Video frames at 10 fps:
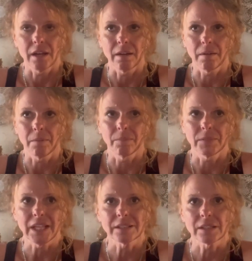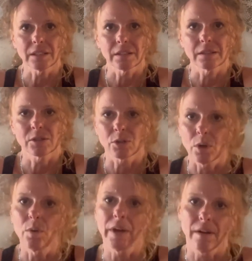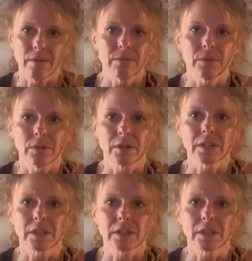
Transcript: that's so helpful,